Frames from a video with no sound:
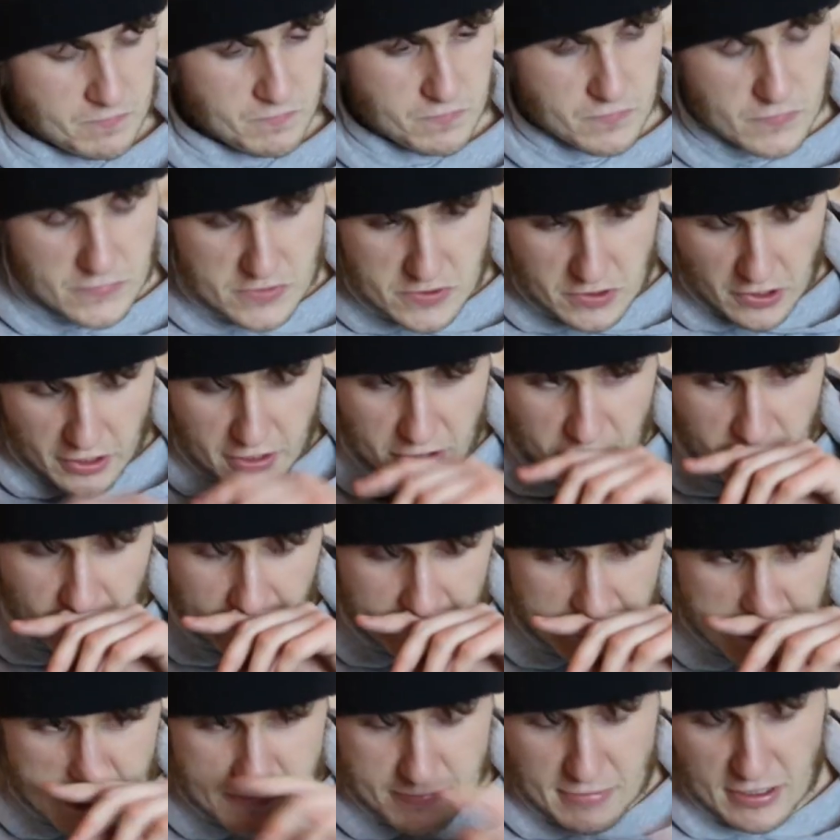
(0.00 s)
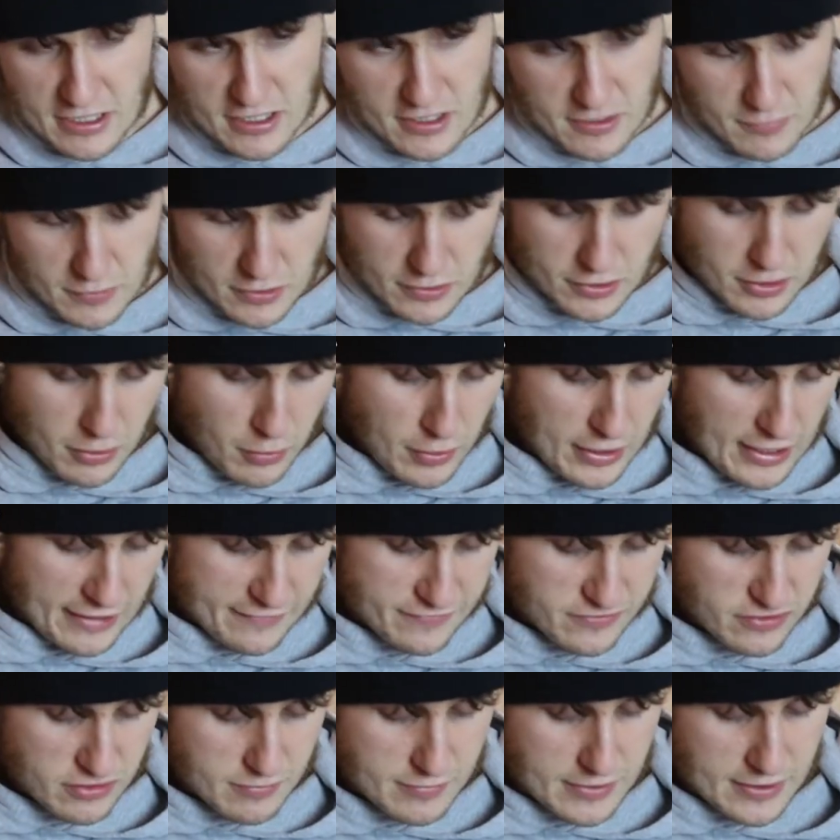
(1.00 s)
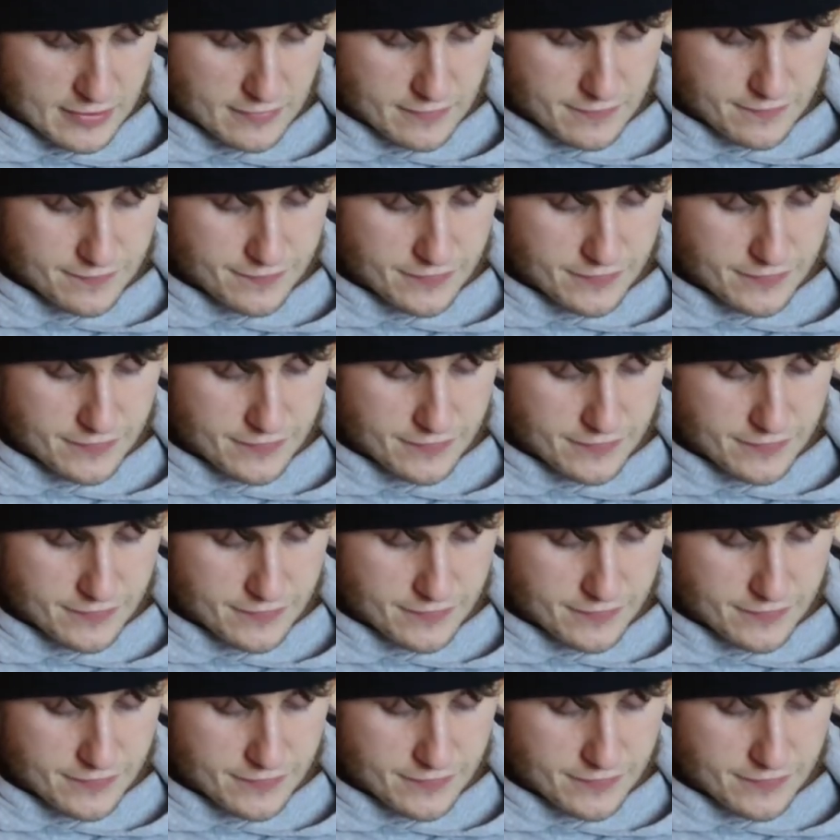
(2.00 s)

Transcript: It's not the greatest smell in the world, I would have to admit,